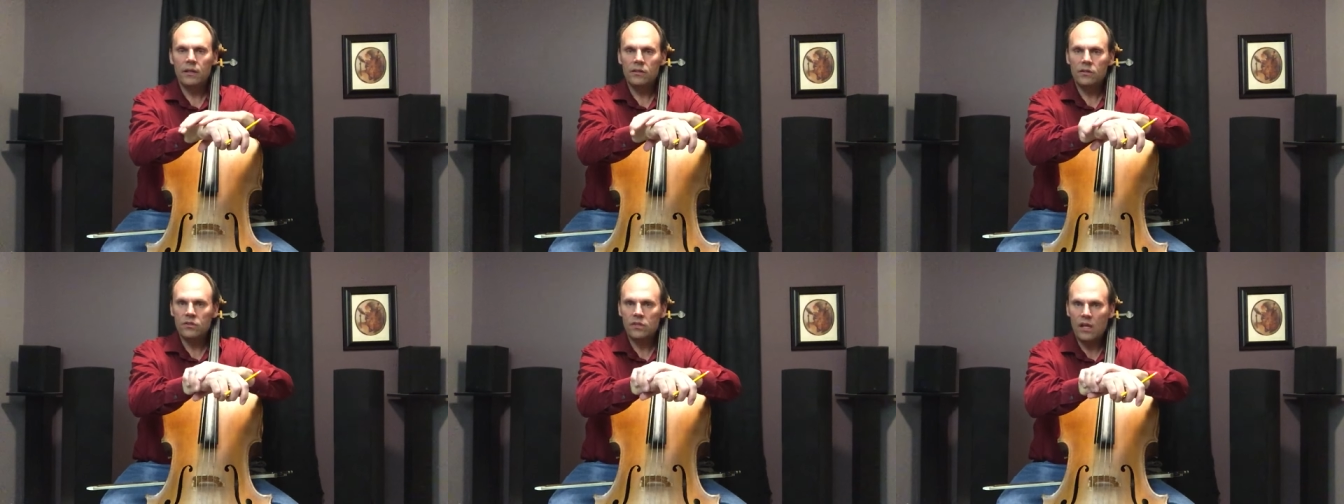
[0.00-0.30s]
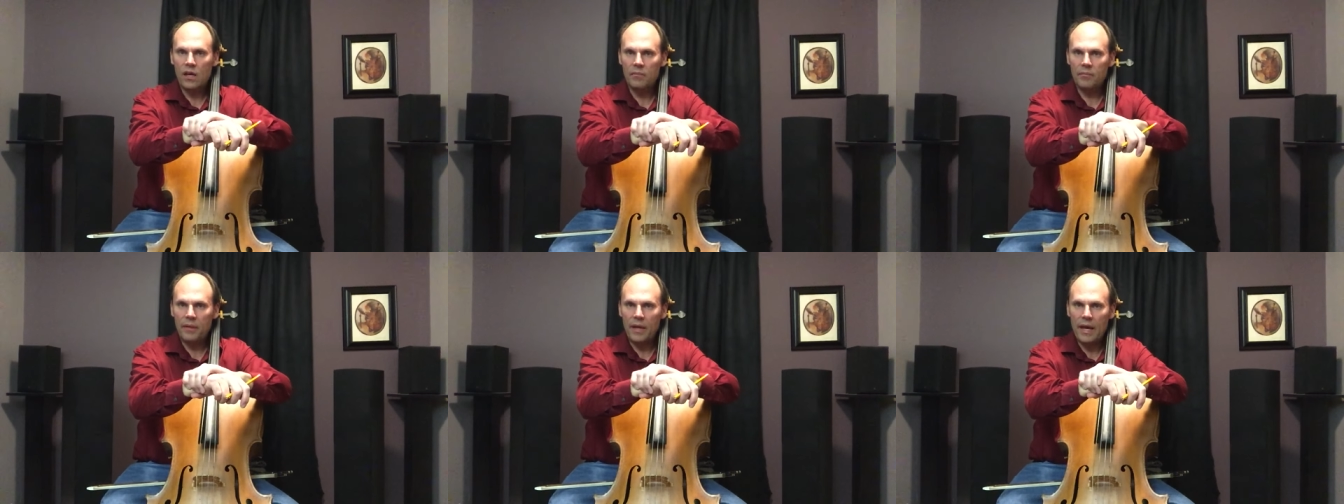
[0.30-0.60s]

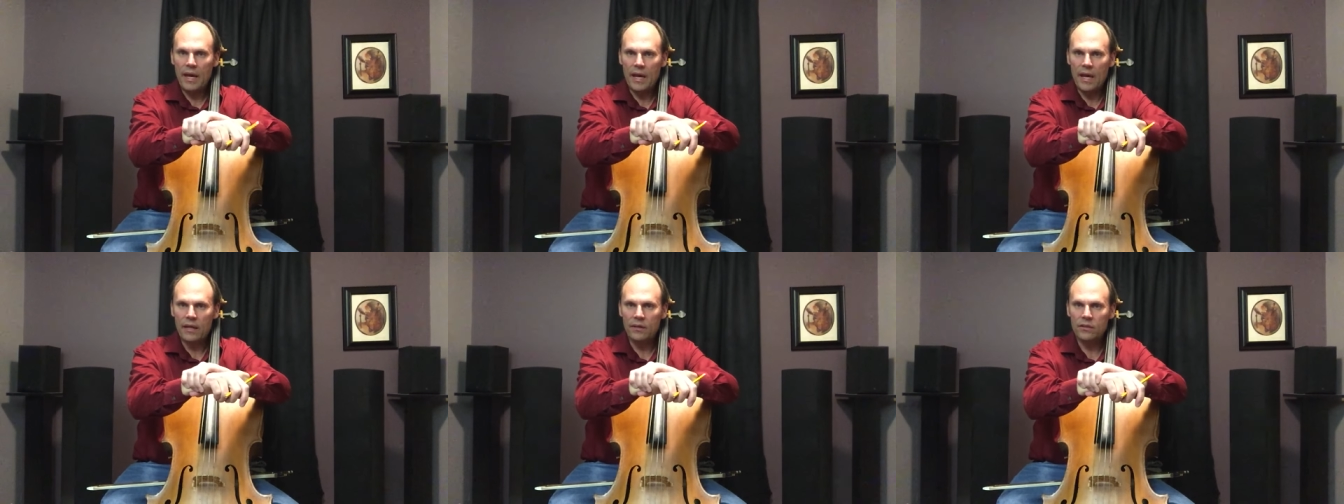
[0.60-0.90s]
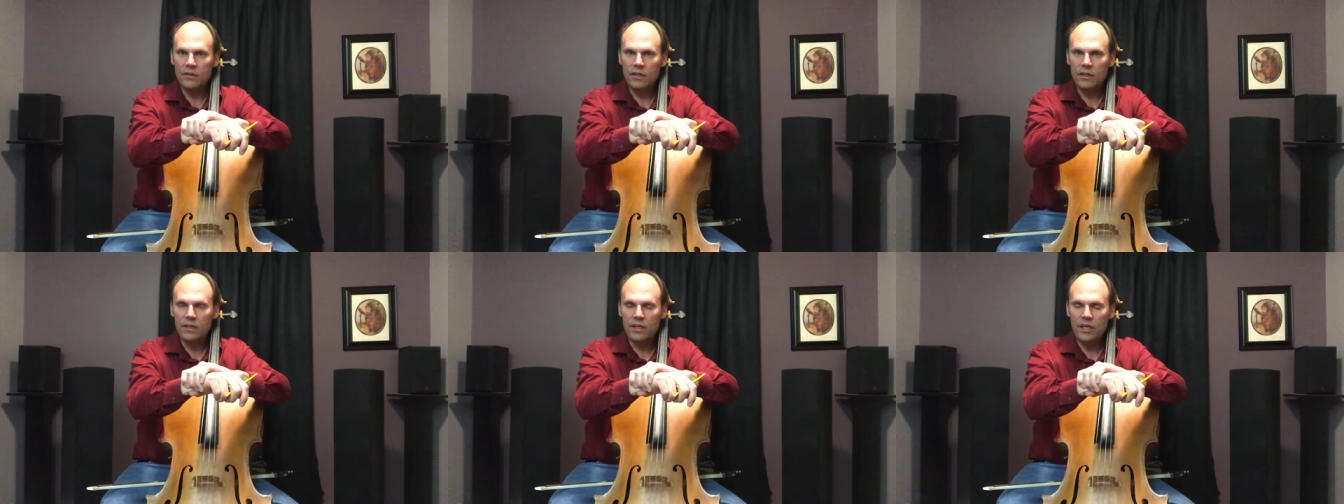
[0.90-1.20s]
some
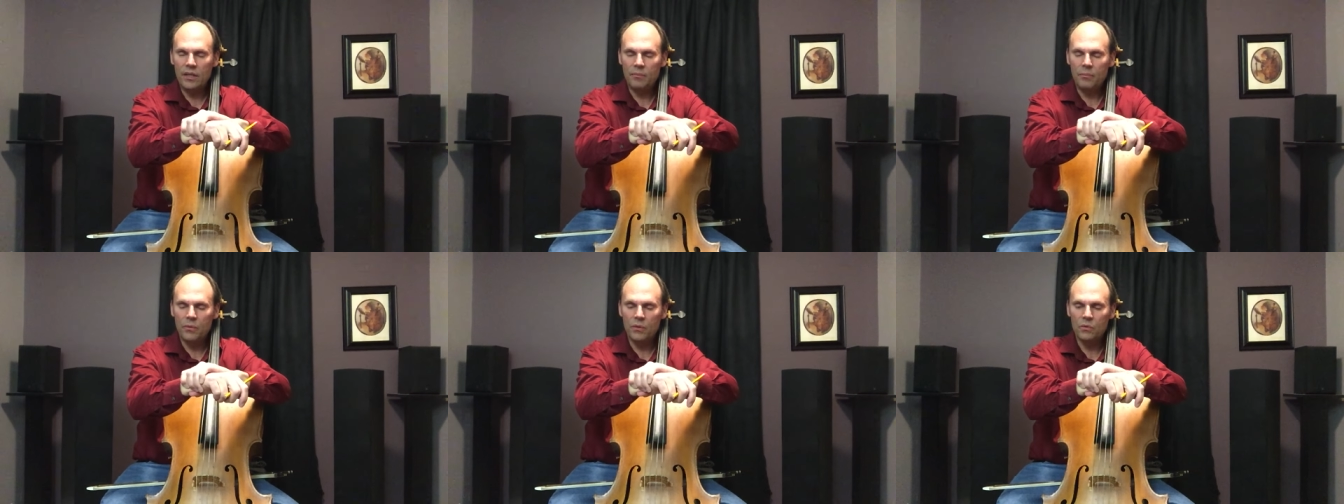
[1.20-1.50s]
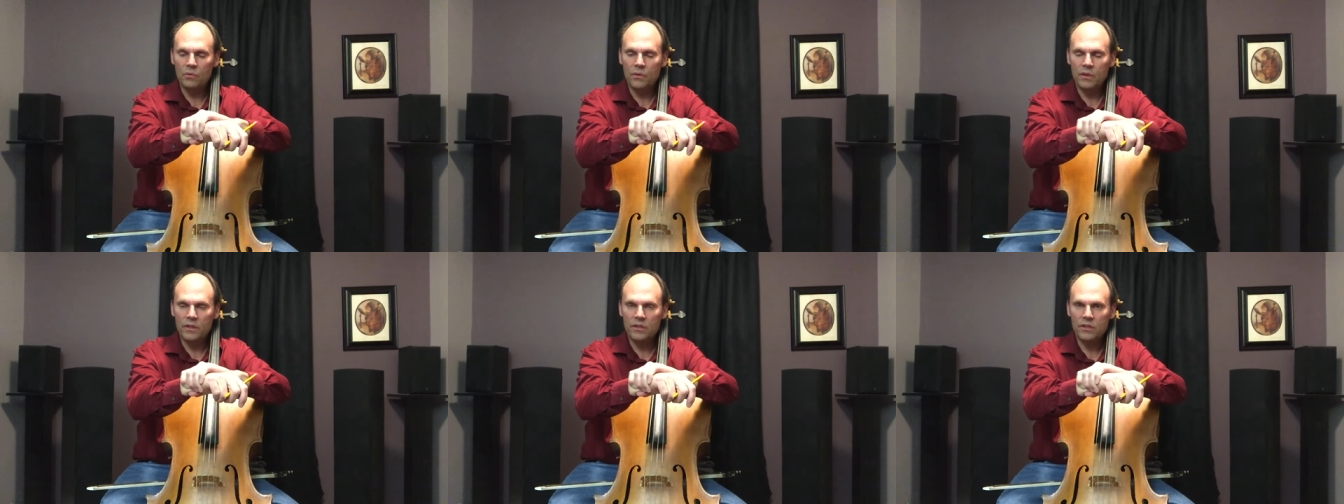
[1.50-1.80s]
and keep
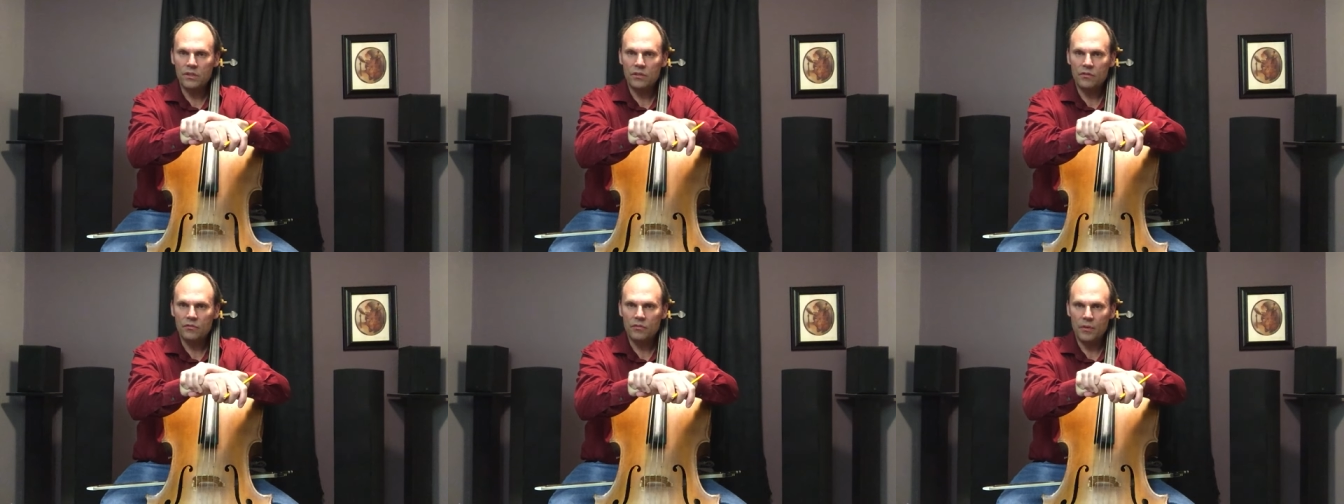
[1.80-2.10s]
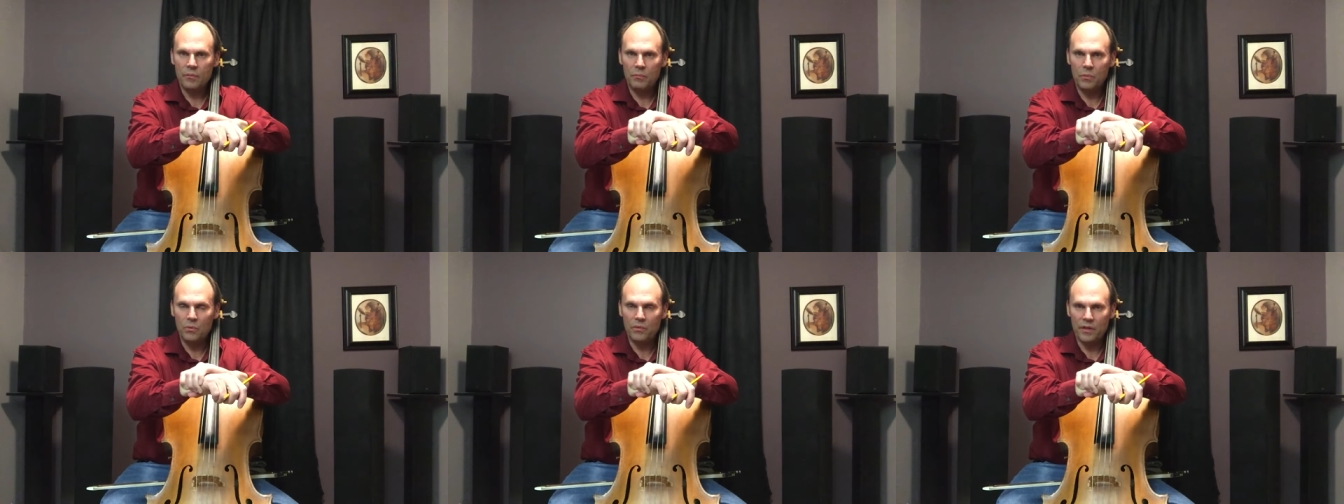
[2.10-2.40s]
your wrist
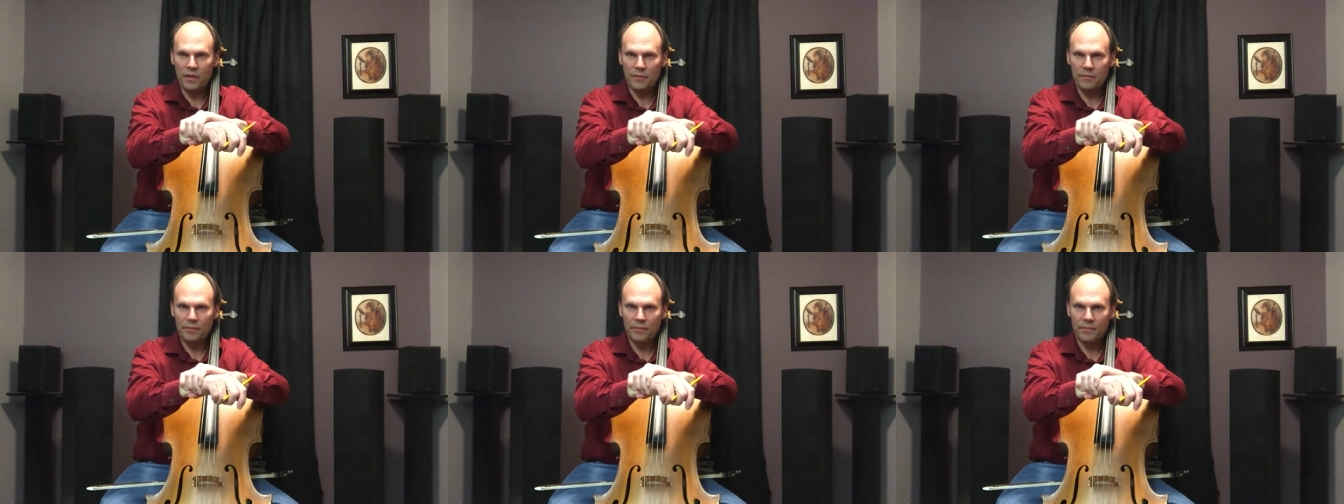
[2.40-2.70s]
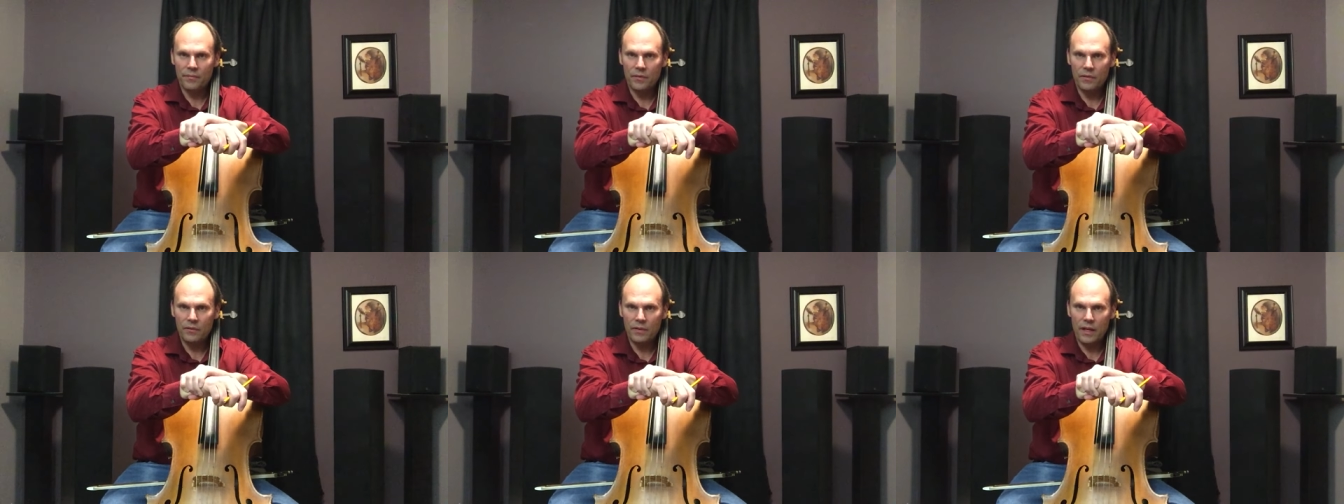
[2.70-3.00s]
from moving,
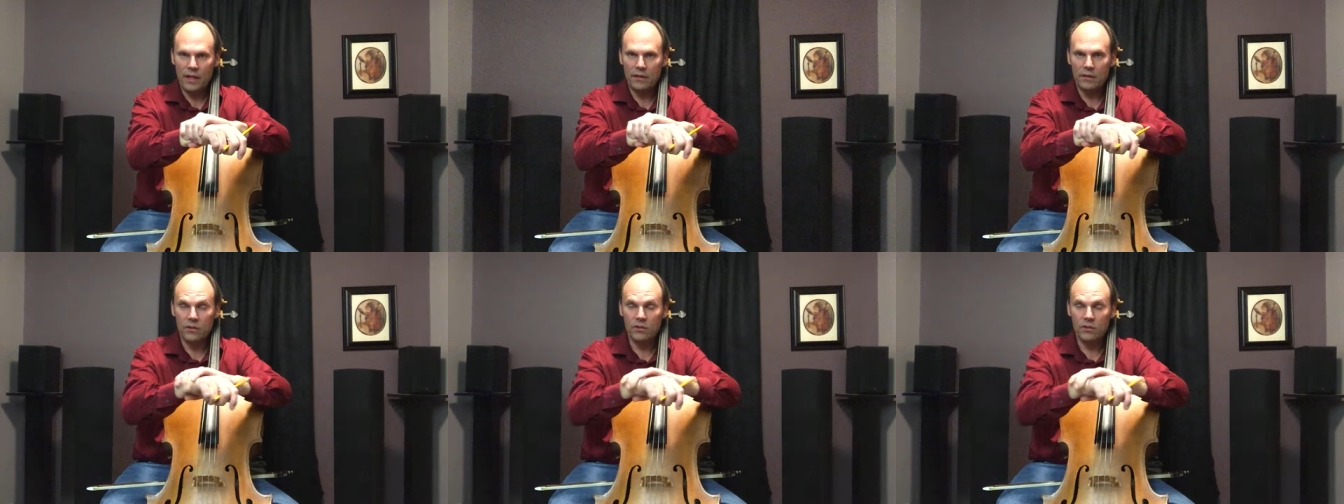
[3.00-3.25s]
right?